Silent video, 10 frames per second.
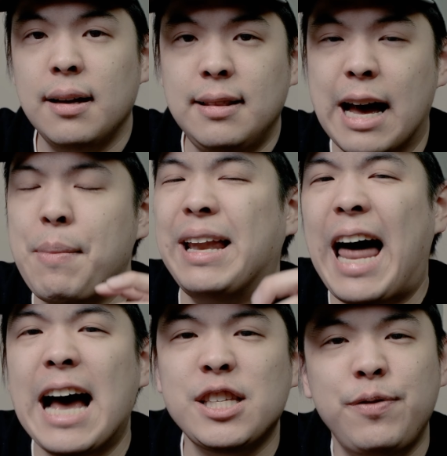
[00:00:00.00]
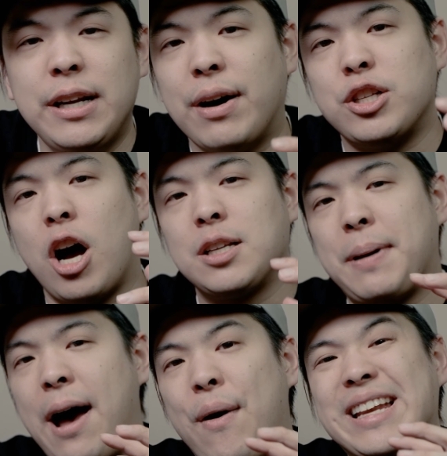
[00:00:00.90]
Now, my last video, I talked about
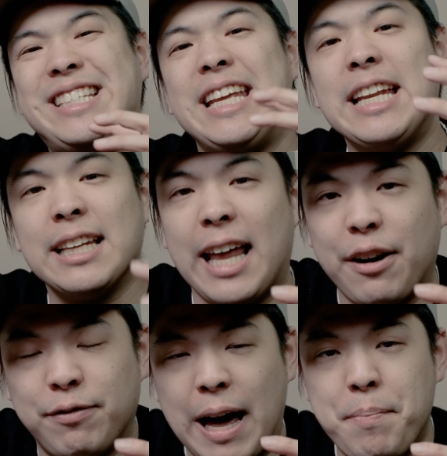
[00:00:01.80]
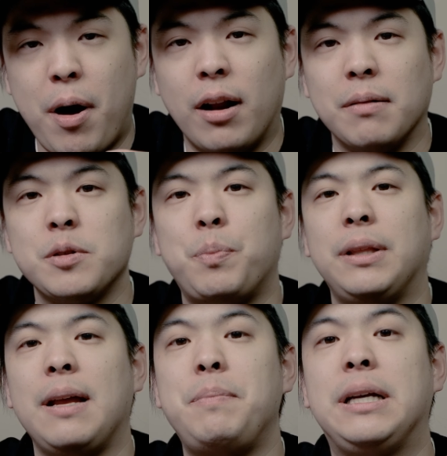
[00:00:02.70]
how I didn't like flat bottoms, but
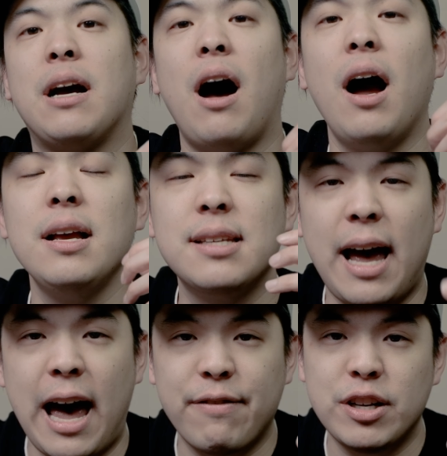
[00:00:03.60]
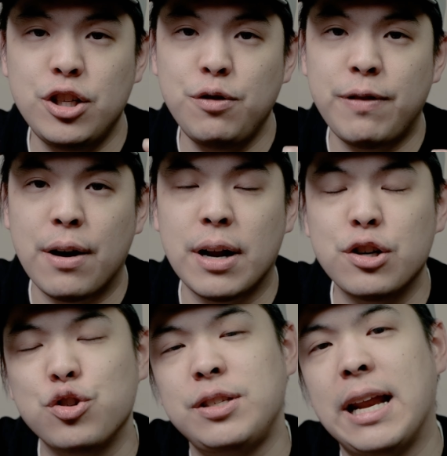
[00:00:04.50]
then because I have a newfound
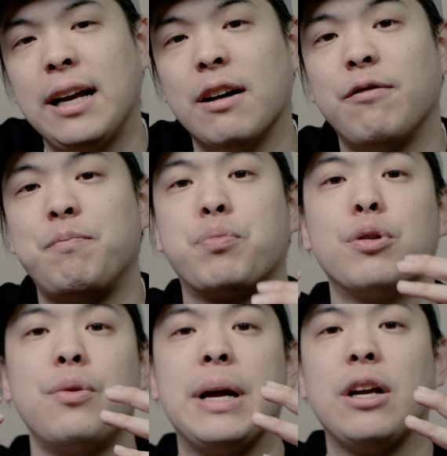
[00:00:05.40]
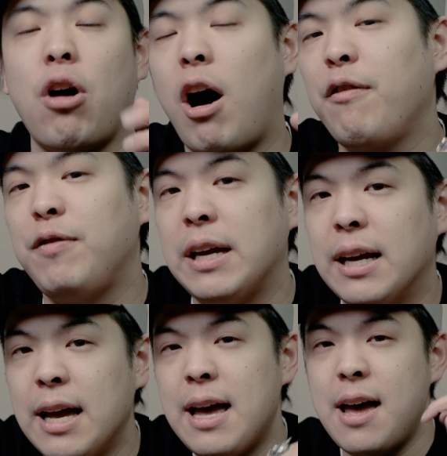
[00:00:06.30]
understanding of brewing coffee,
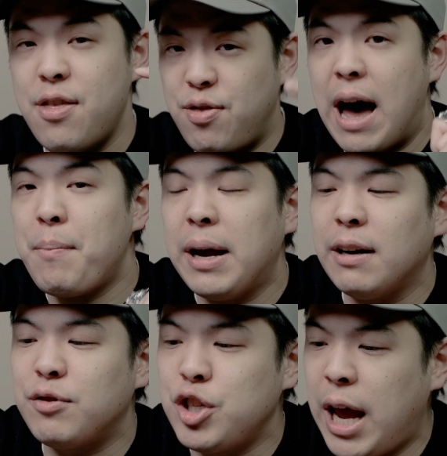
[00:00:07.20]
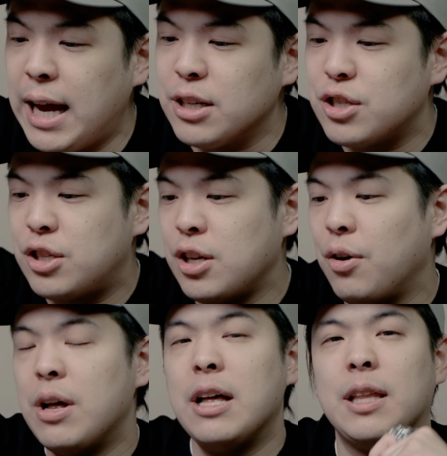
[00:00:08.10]
that might have changed. So
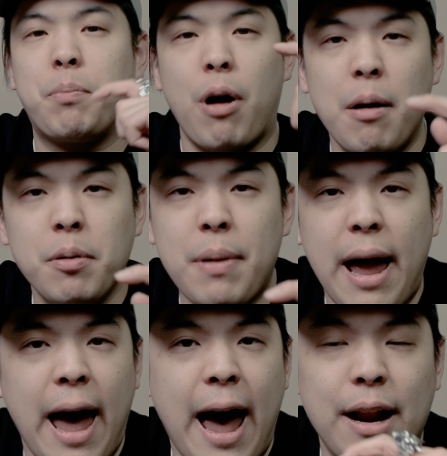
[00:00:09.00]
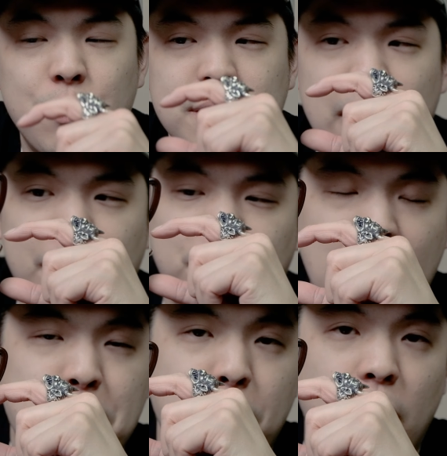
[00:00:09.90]
the problem I had was that
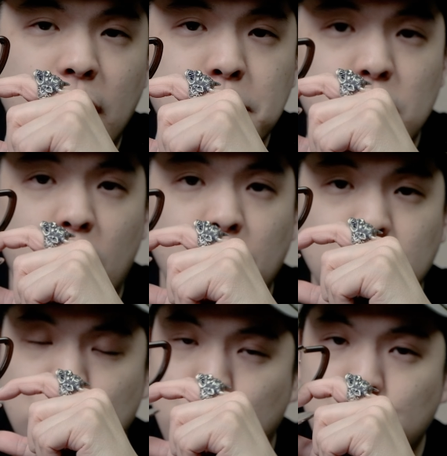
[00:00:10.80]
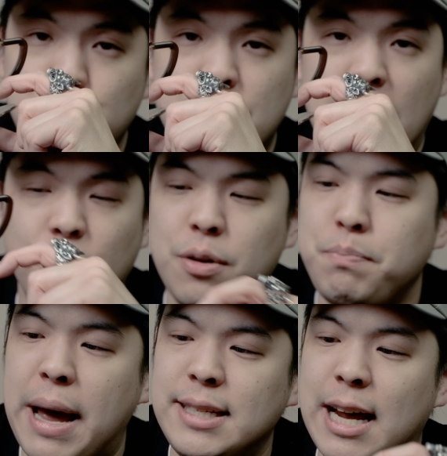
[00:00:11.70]
flat bottoms are too shallow in
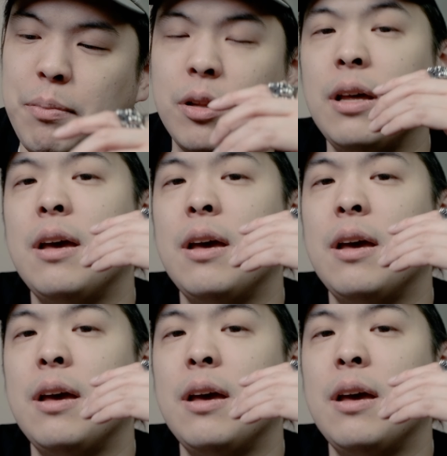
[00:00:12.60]
bed depth,